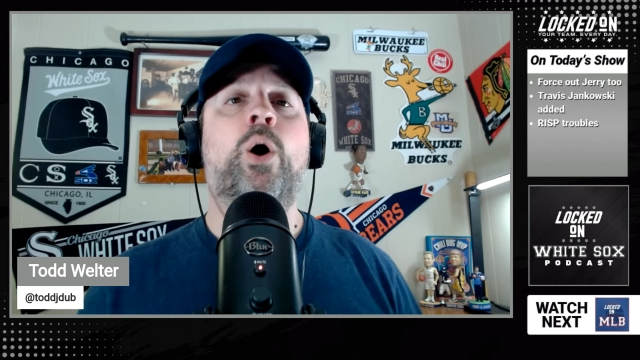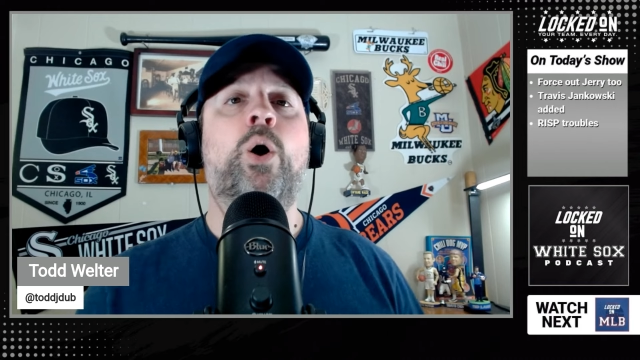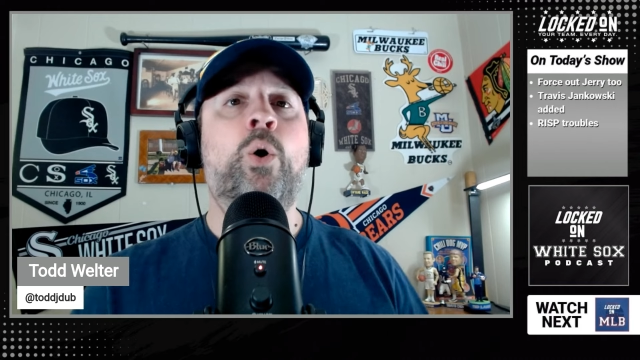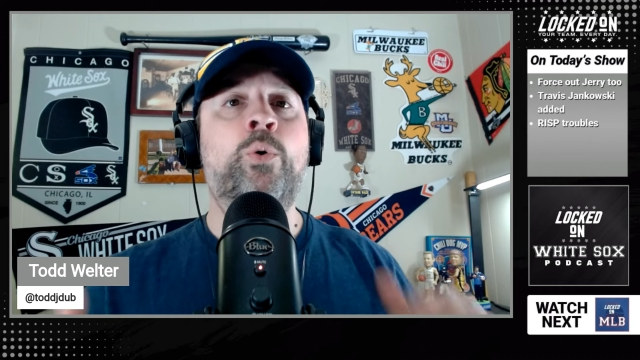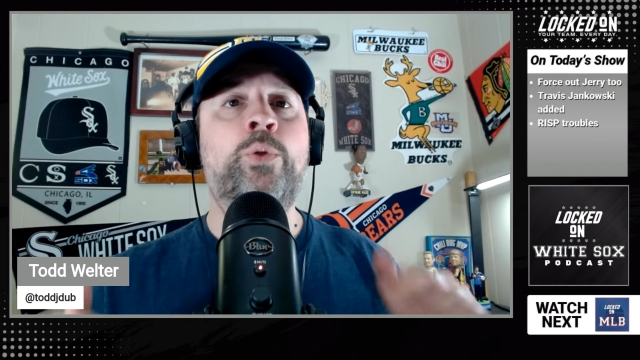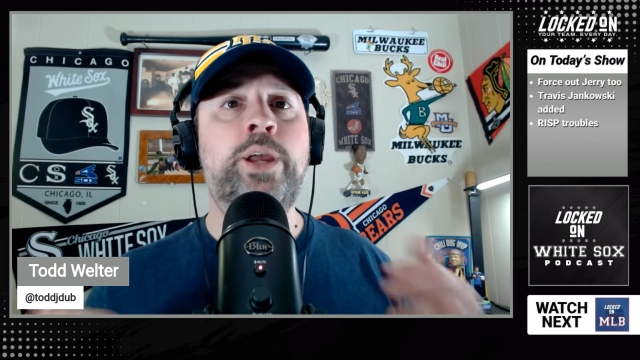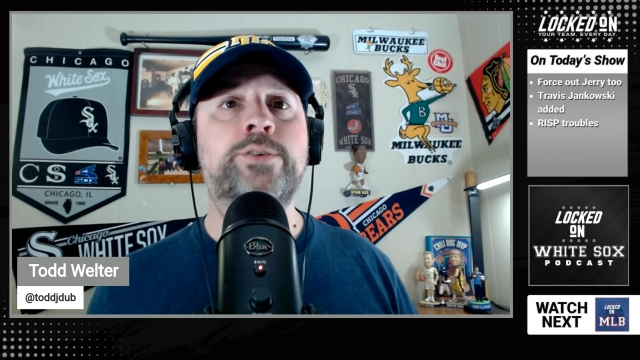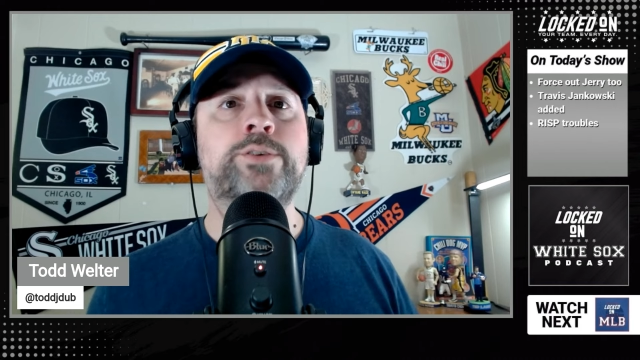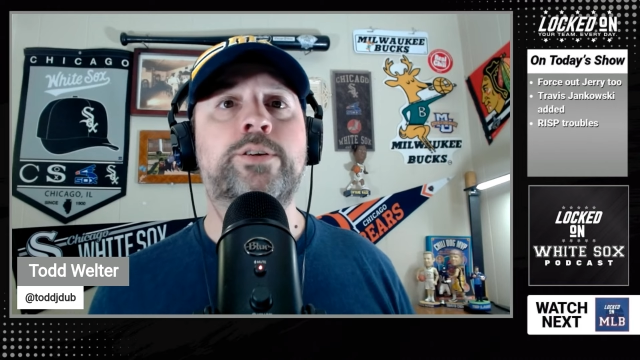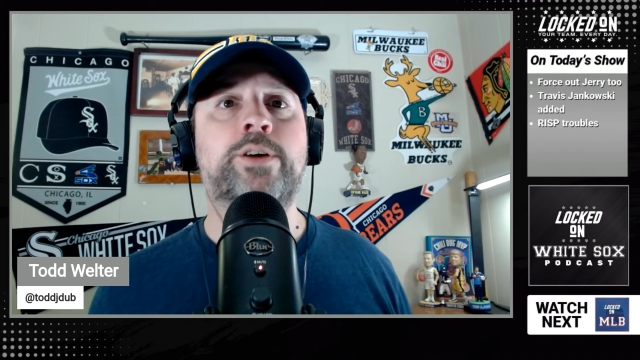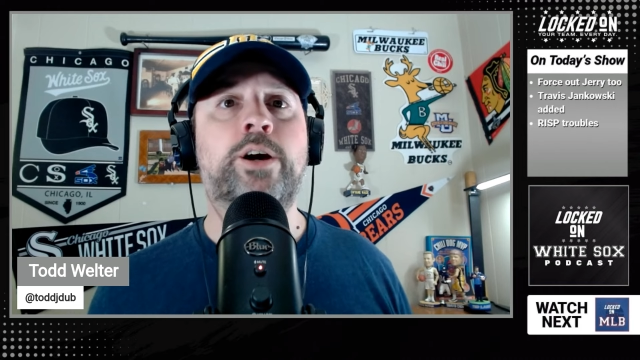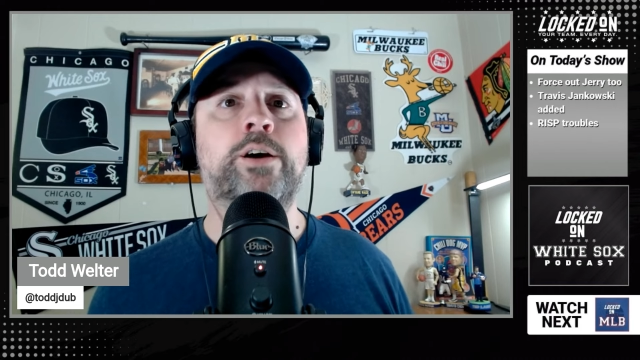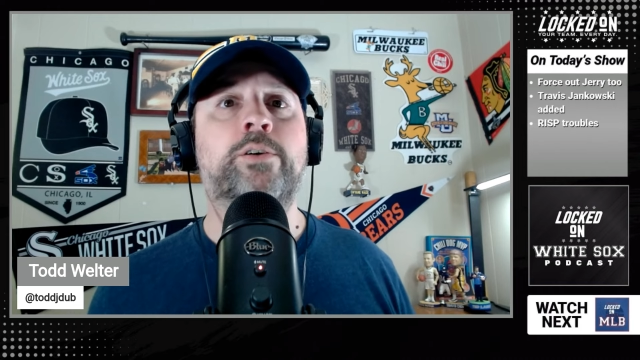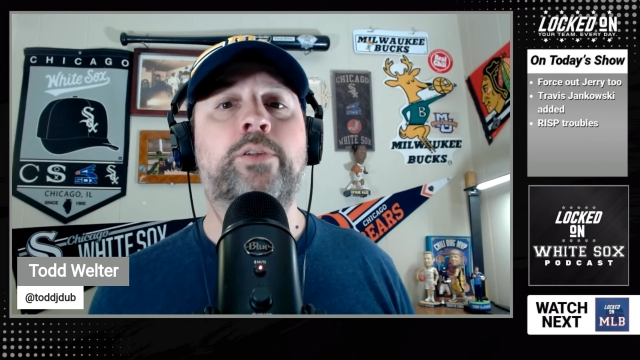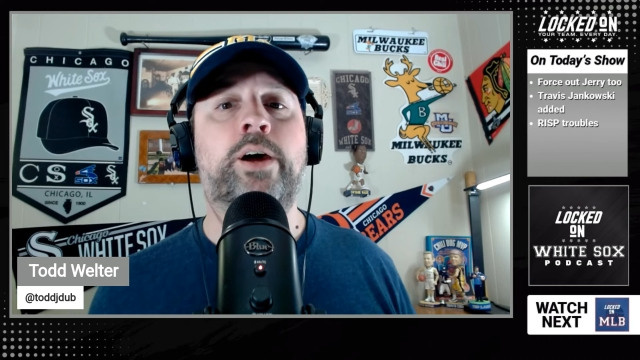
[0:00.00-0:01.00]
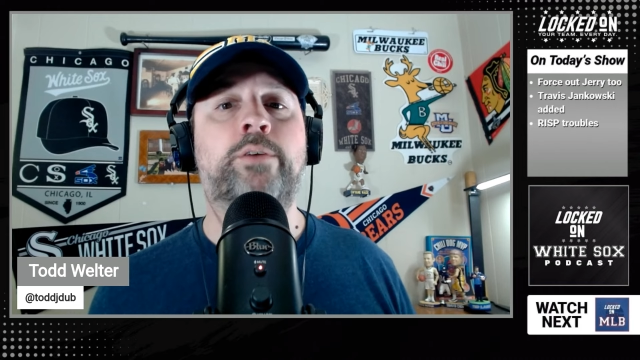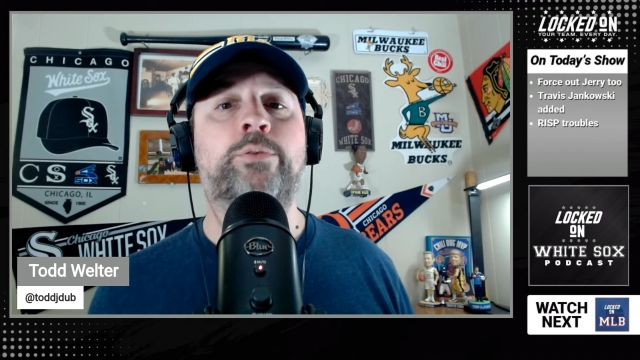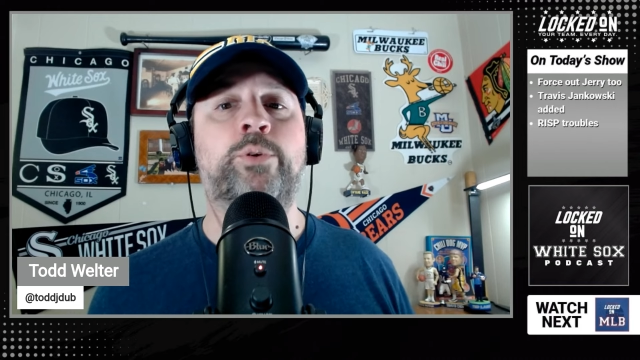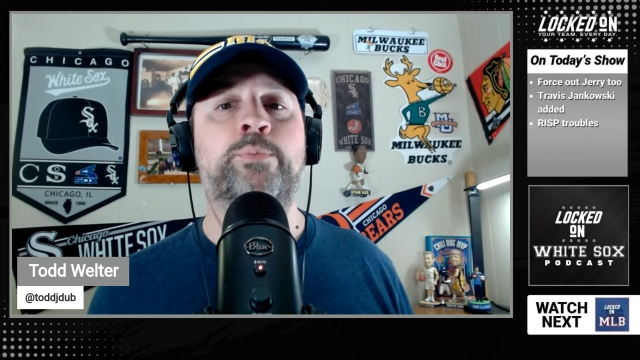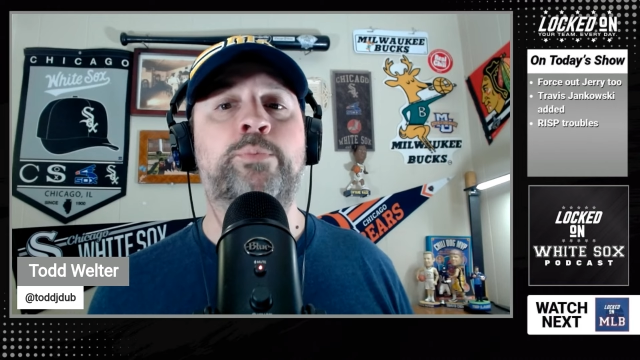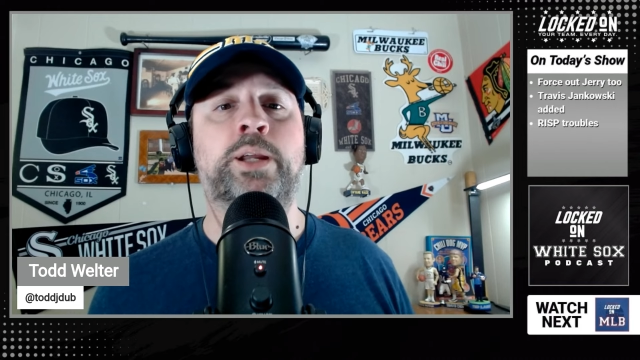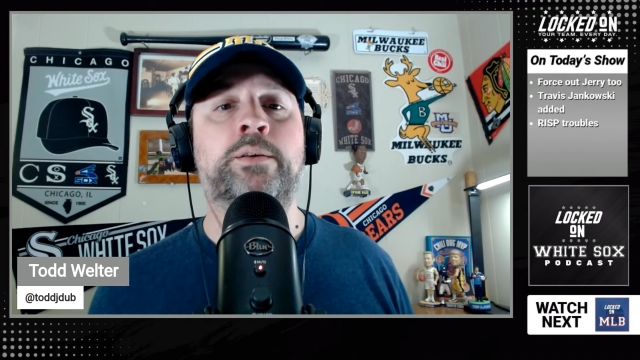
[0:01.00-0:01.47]
only as a dark cloud
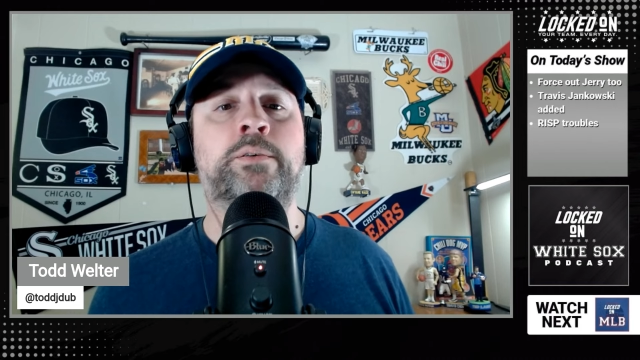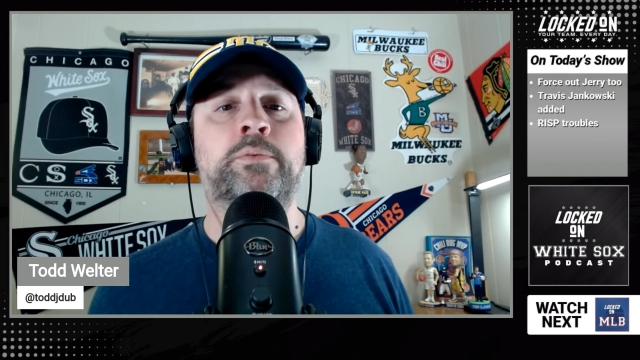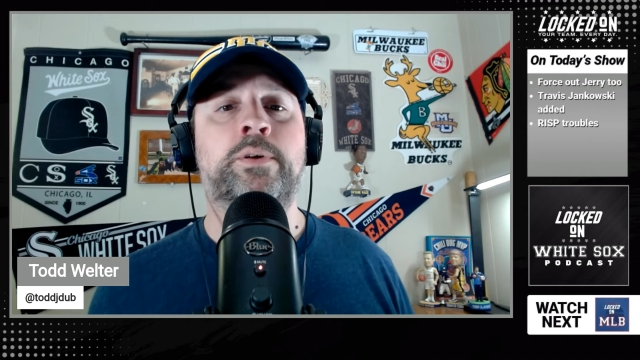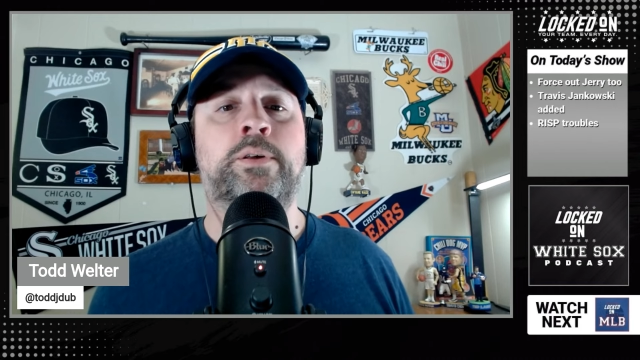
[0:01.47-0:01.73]
looming,